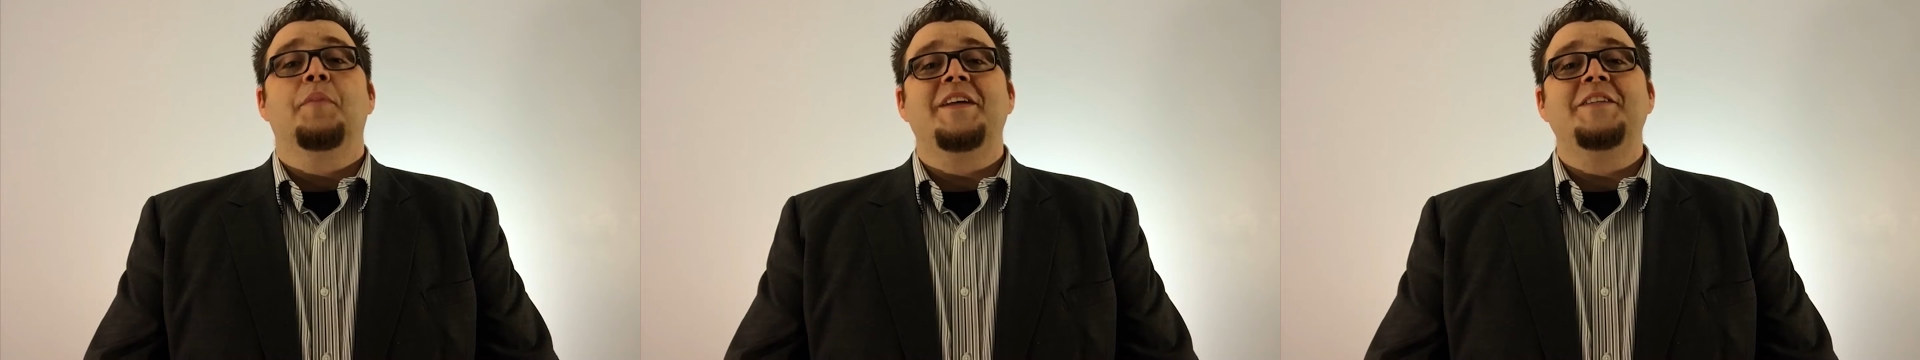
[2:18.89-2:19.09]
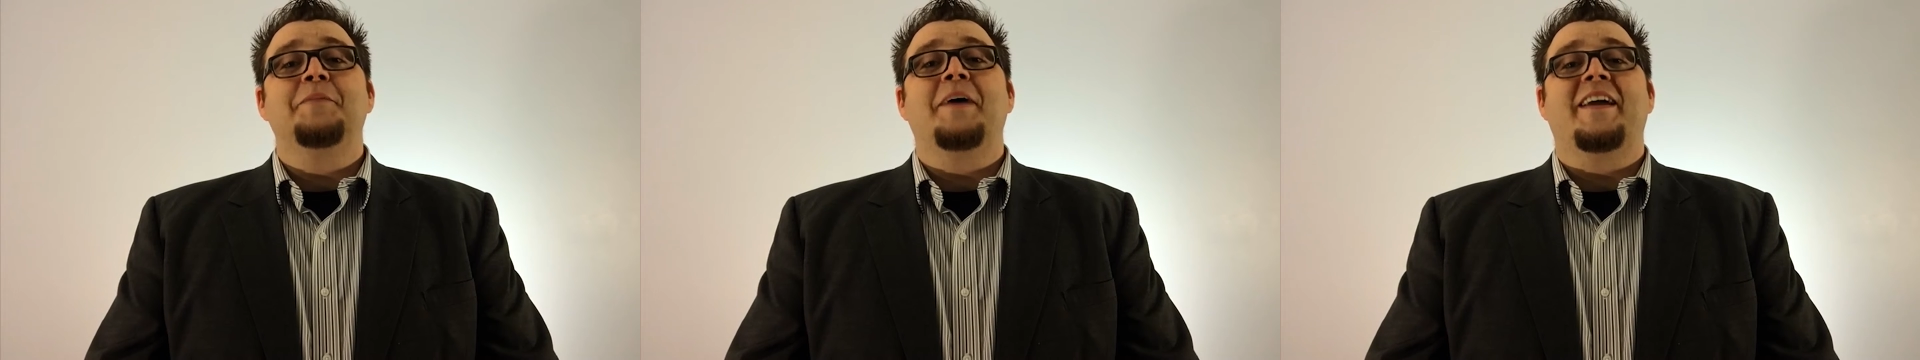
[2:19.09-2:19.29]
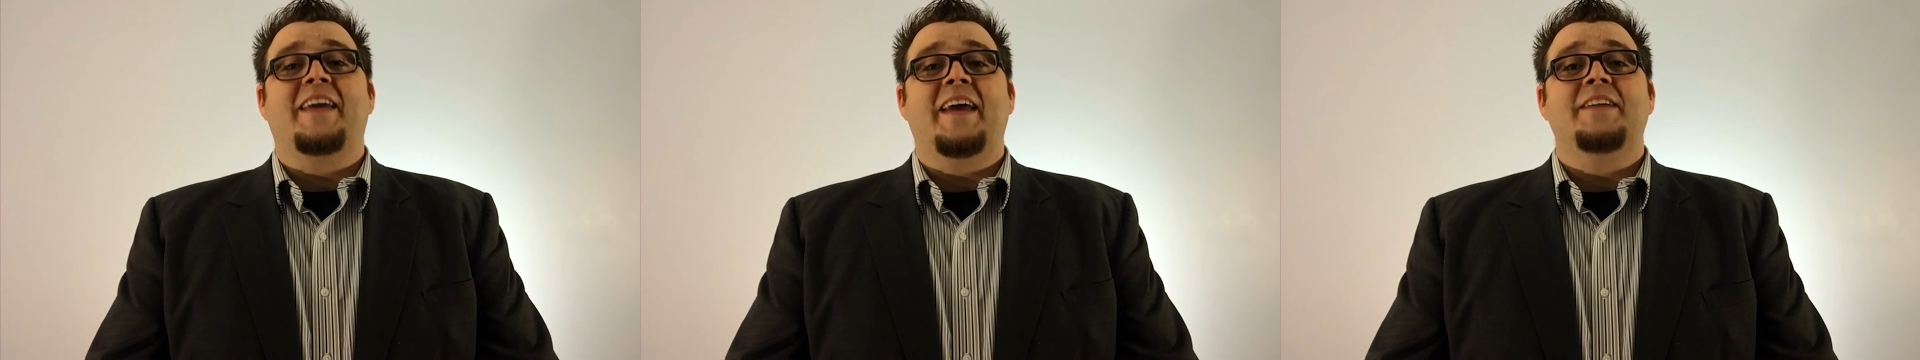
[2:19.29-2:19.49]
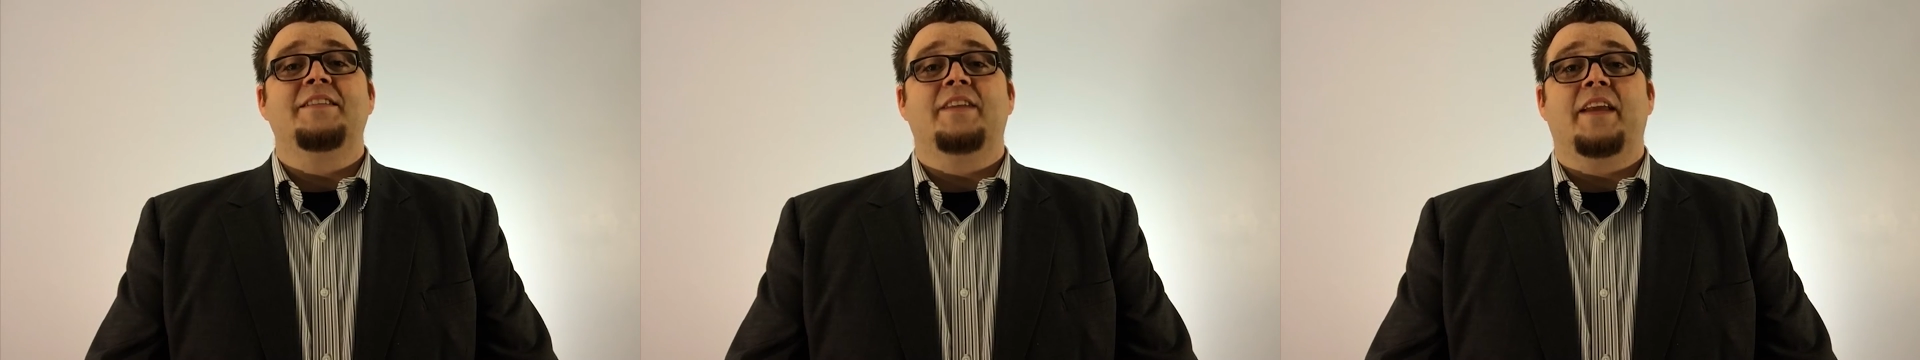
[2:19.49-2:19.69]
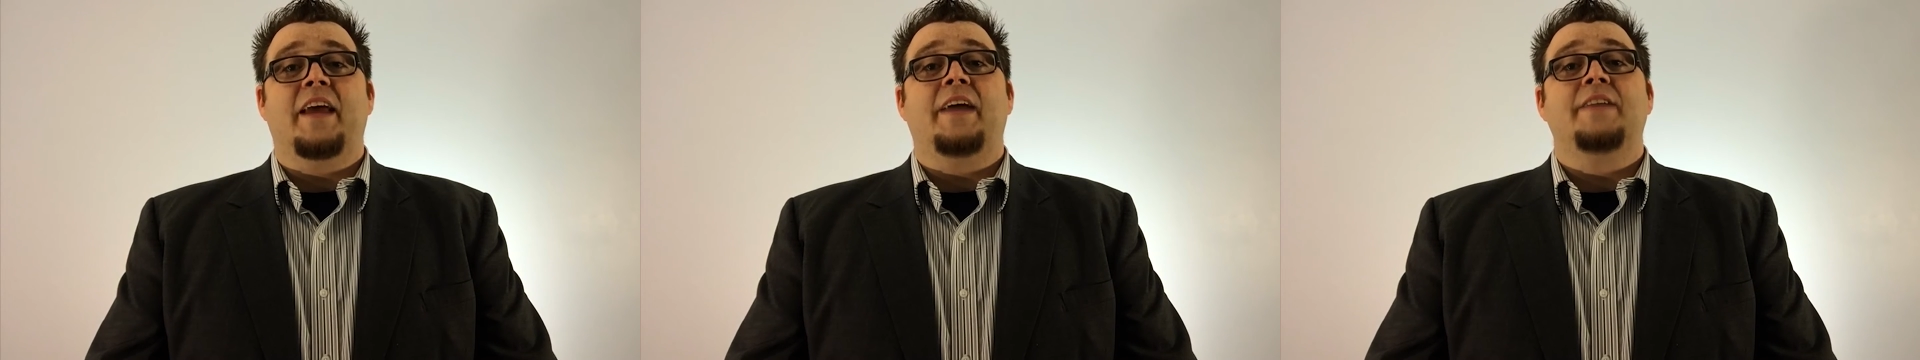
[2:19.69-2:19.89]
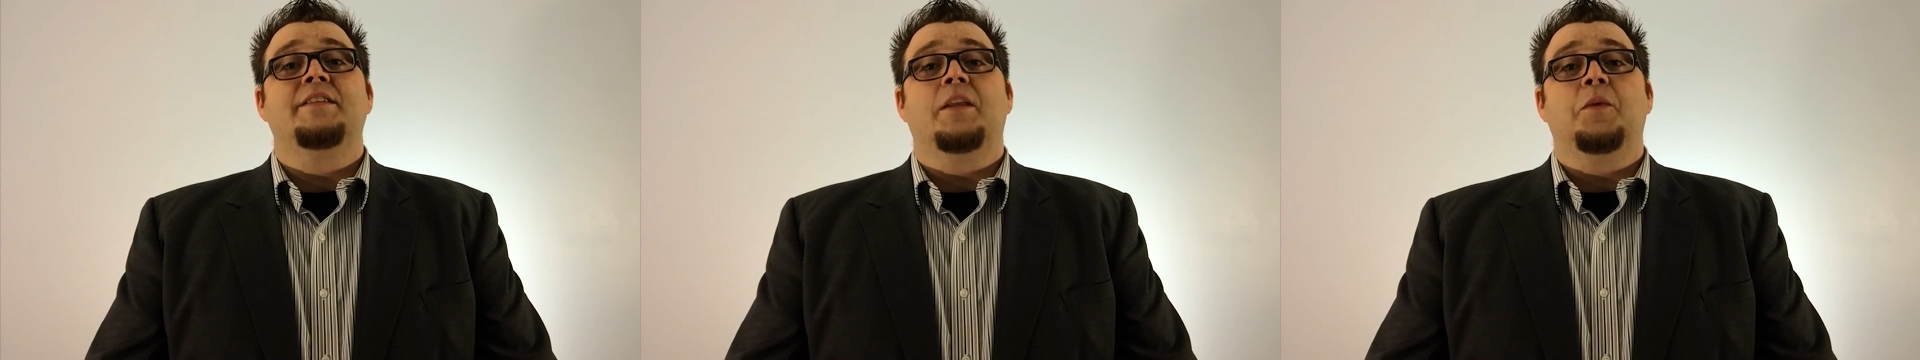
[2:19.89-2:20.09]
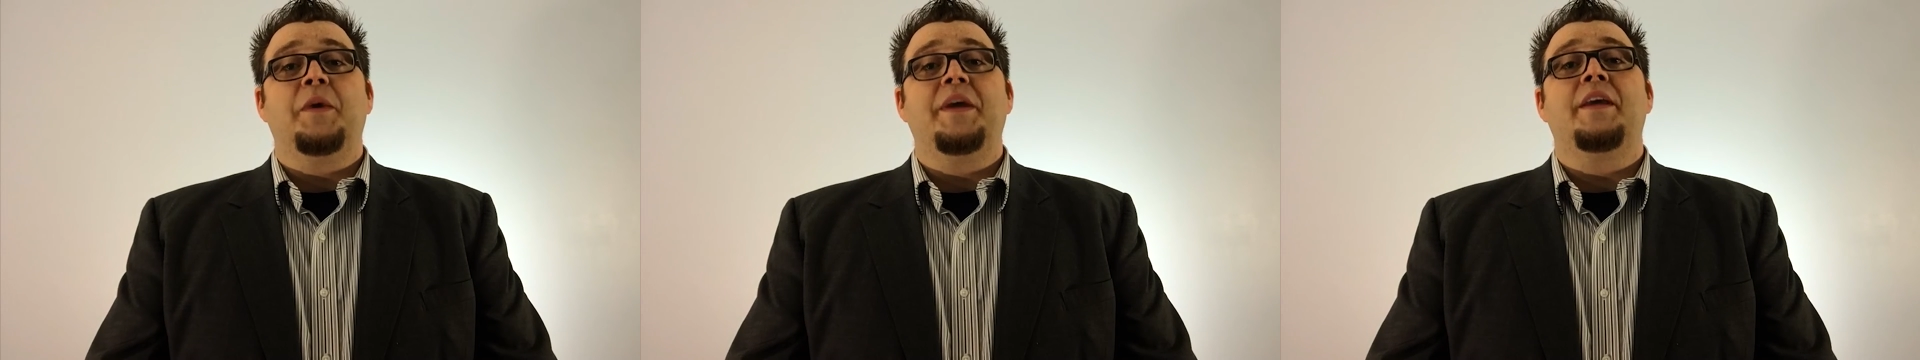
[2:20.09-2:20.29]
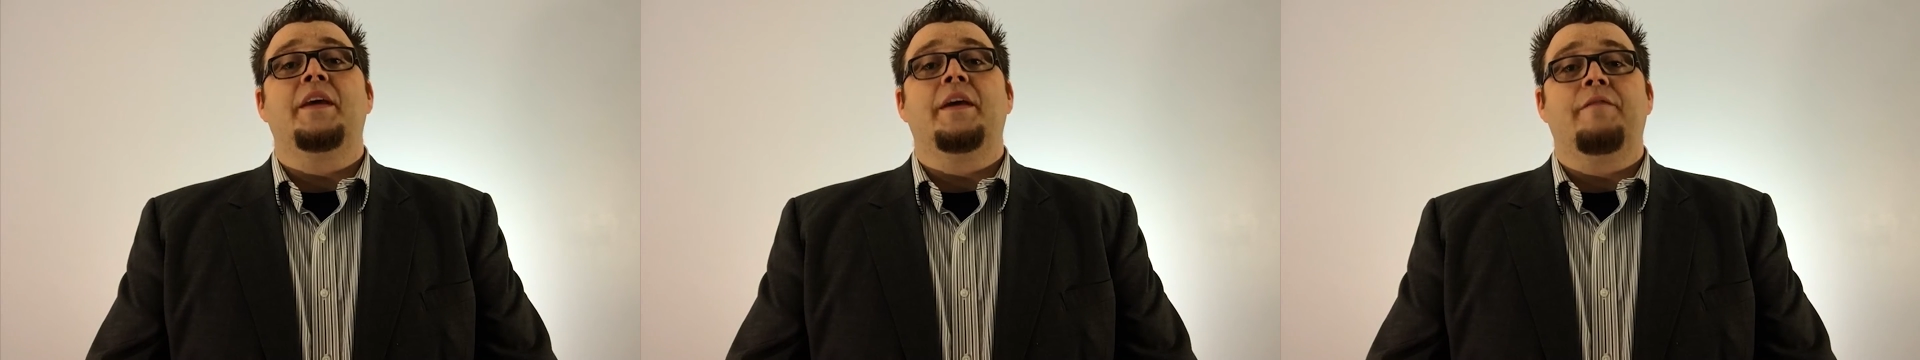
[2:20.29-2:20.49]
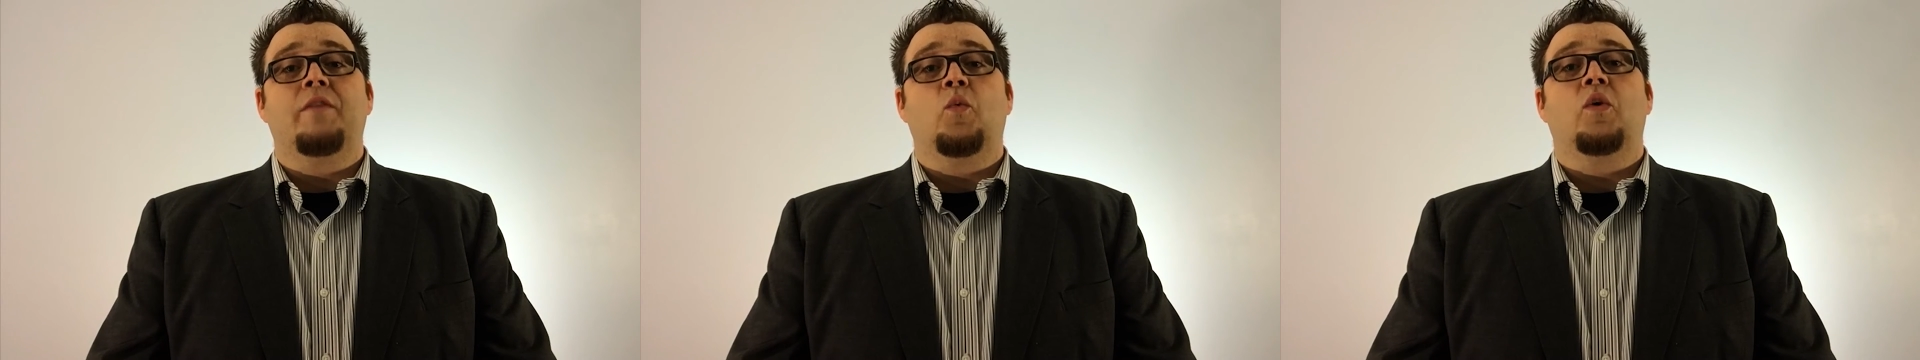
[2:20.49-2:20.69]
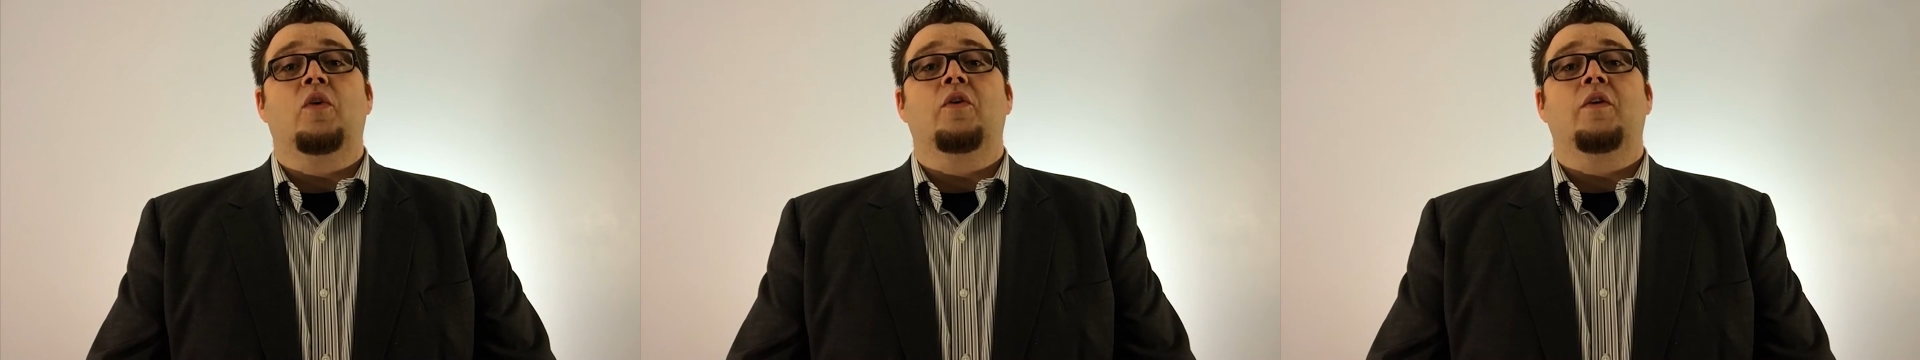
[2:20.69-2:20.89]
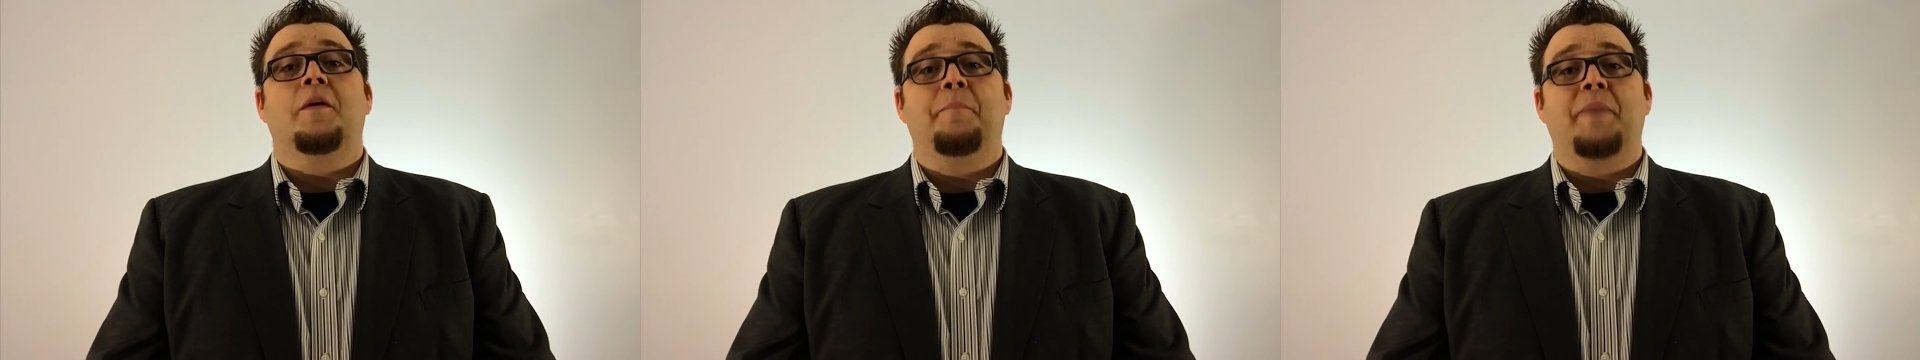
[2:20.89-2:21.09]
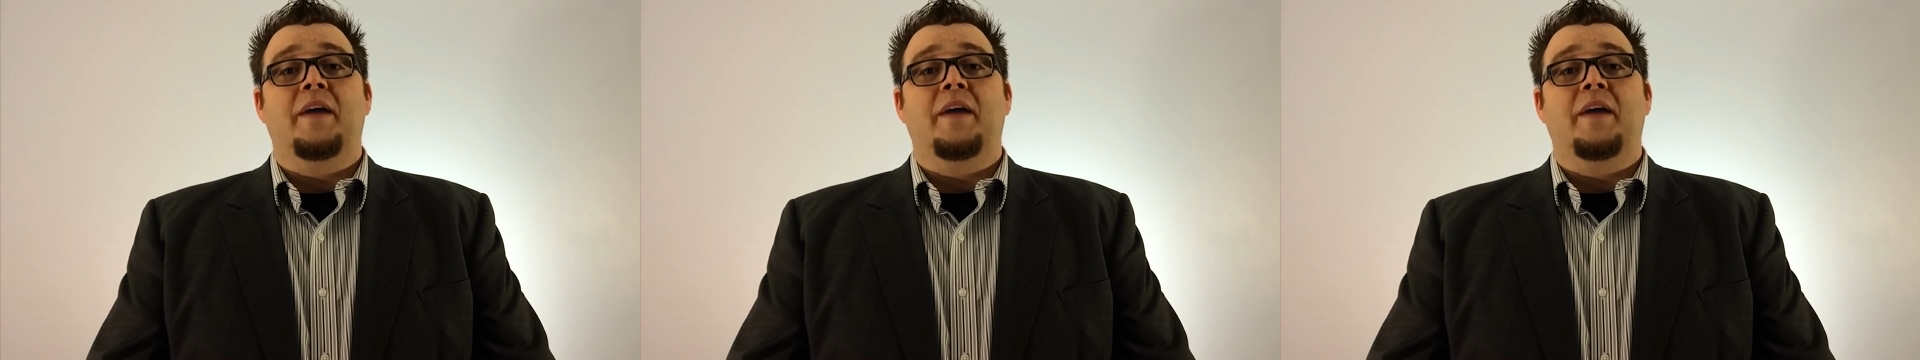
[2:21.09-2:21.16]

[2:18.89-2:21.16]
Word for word: Please buy a case today so that we can give the world